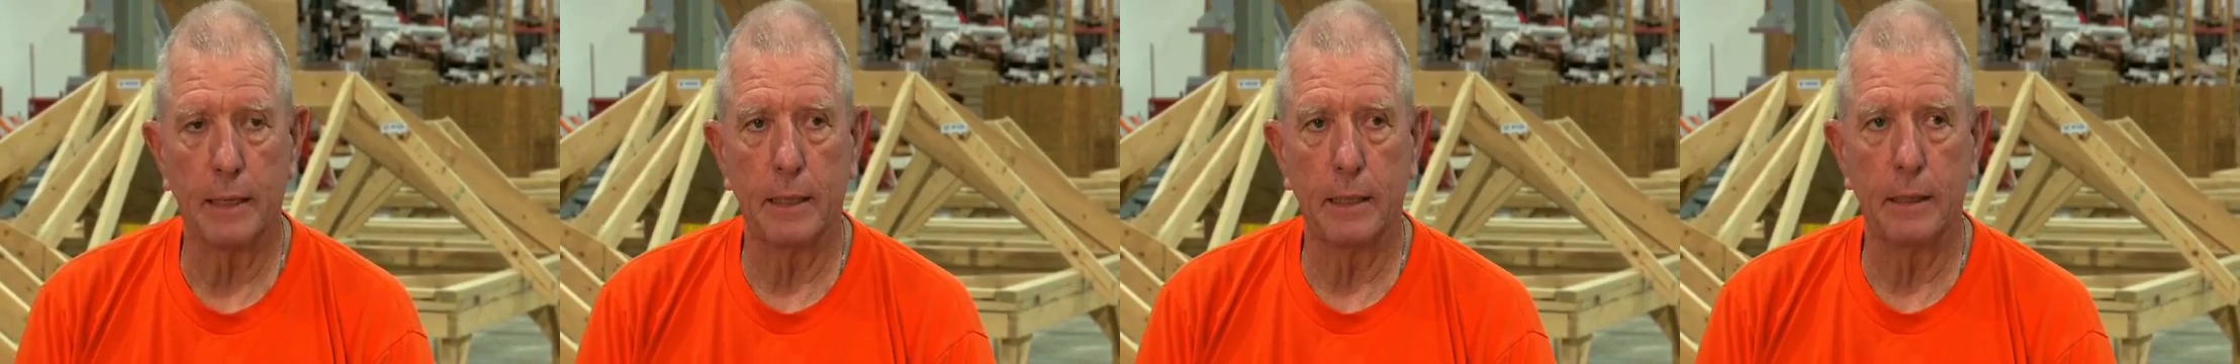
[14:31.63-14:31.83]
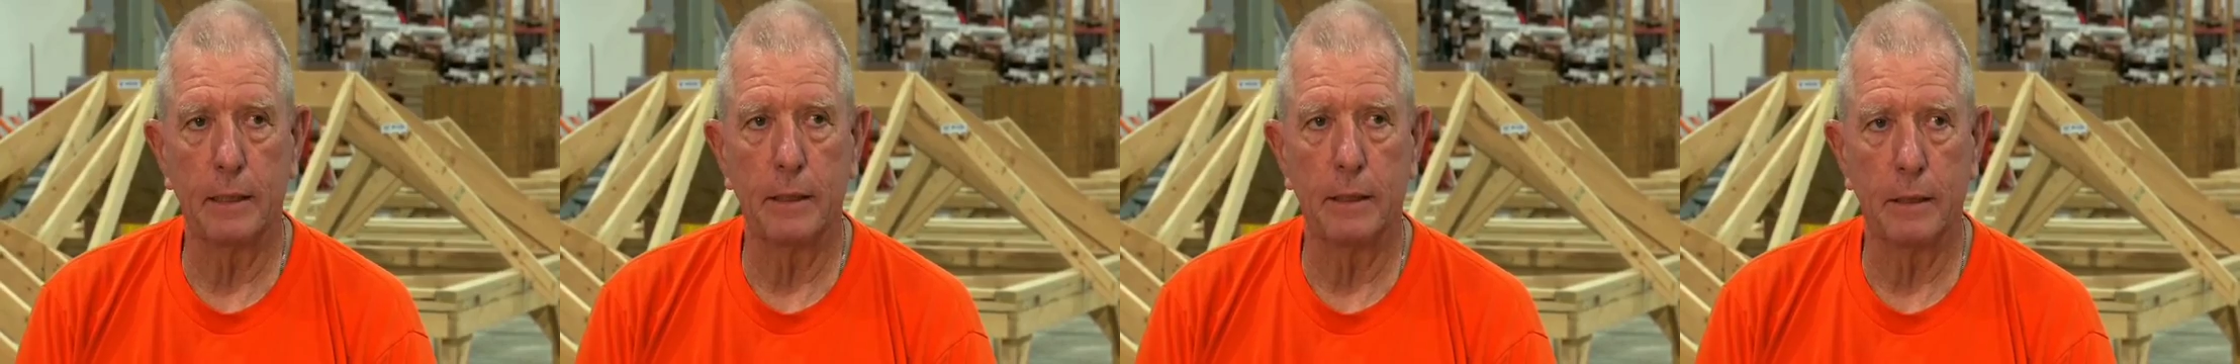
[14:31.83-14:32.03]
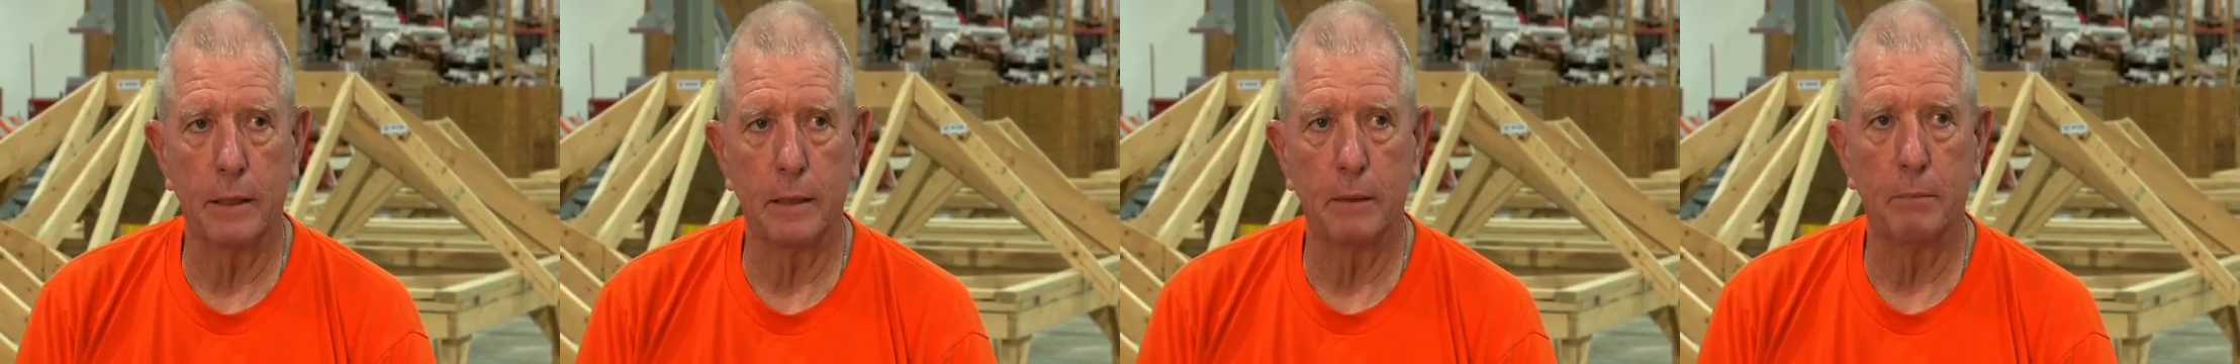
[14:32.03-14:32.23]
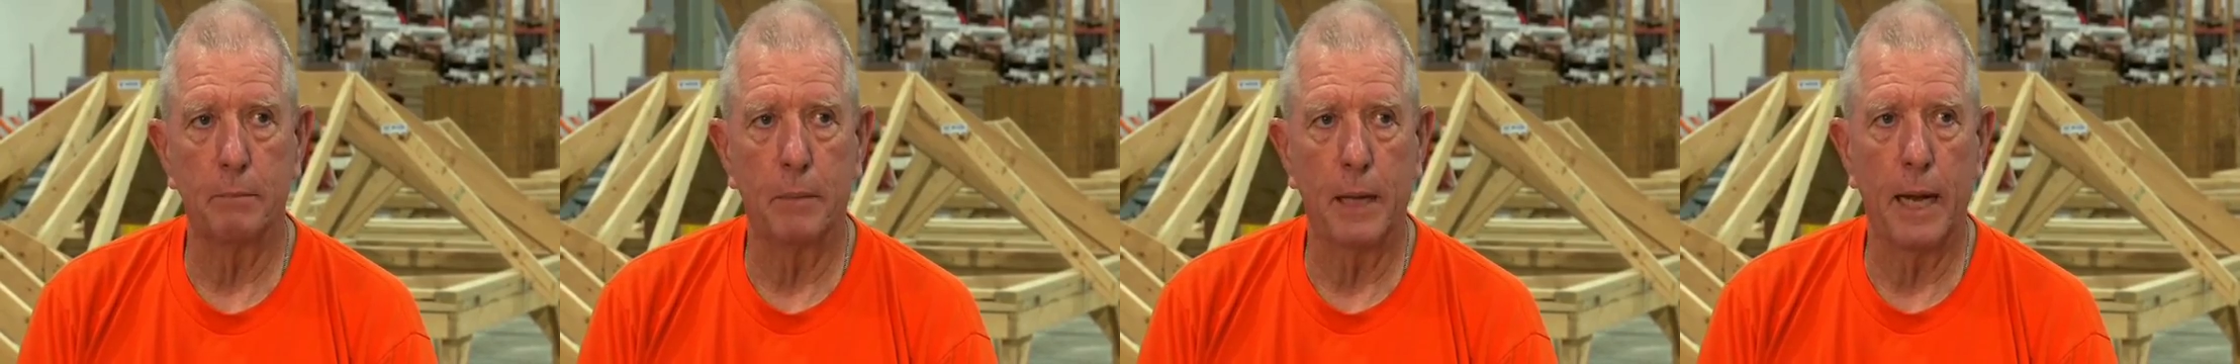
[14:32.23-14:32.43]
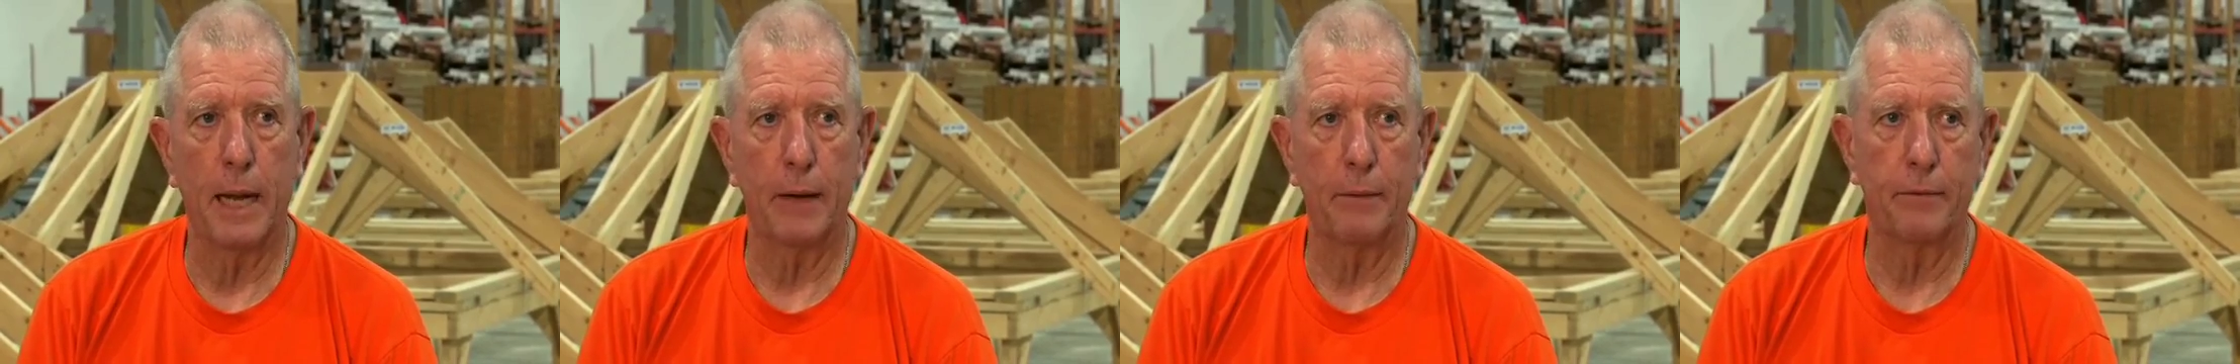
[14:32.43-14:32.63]
anything
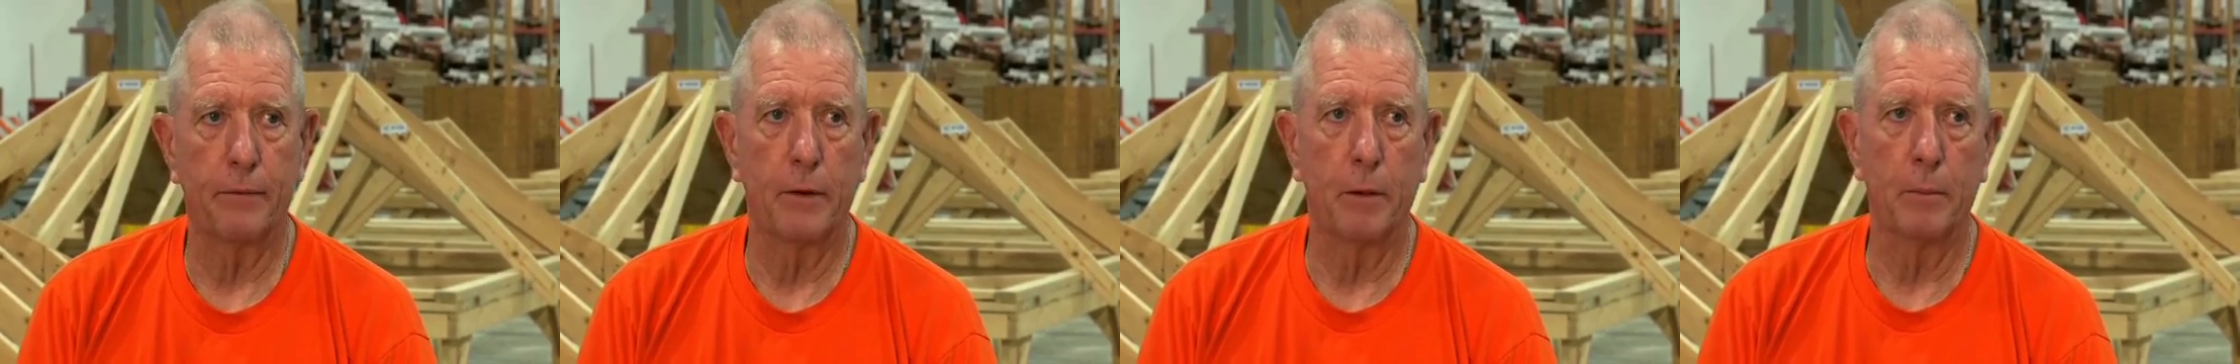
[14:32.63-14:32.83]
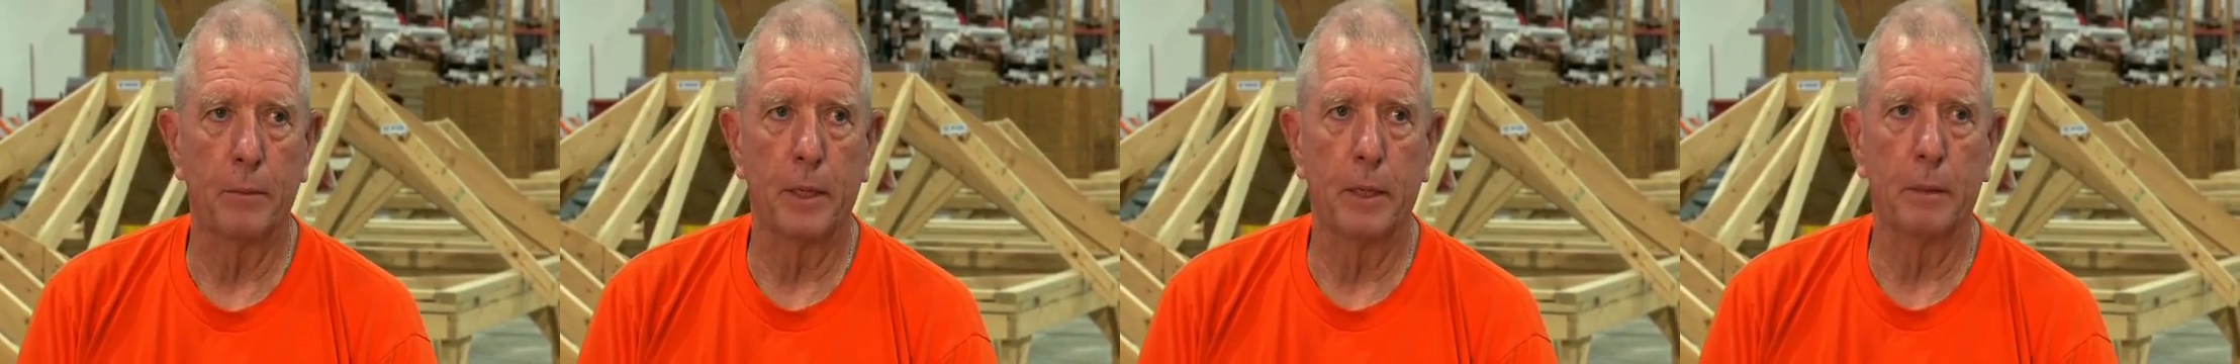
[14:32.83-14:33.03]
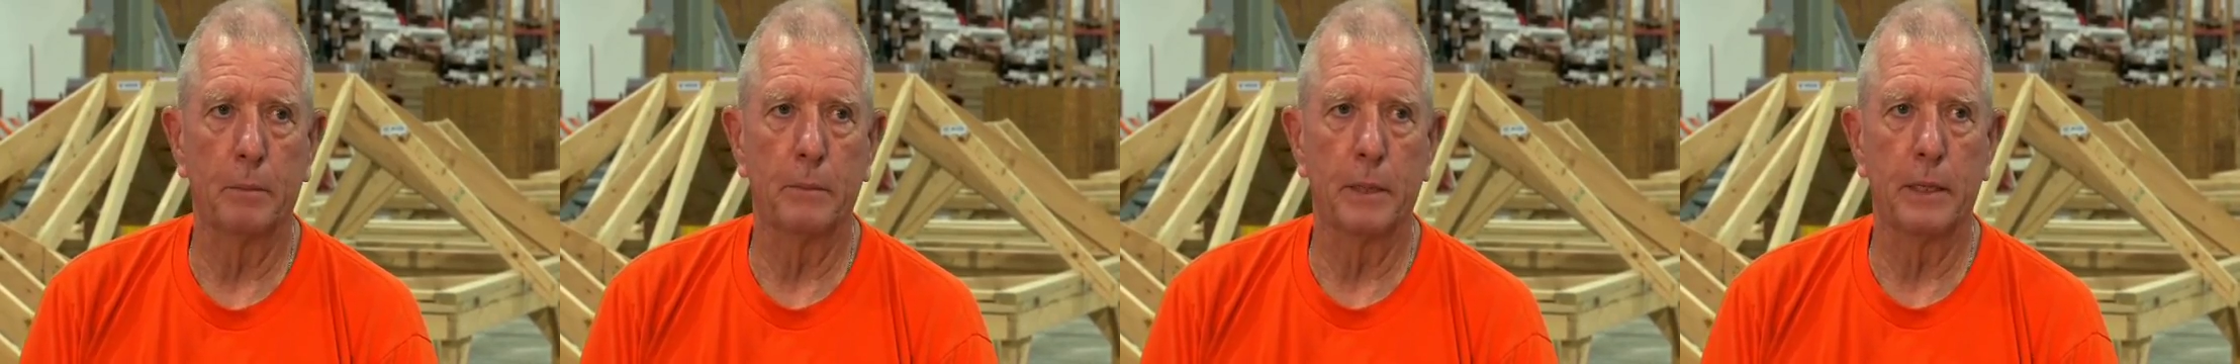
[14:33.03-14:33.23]
back from them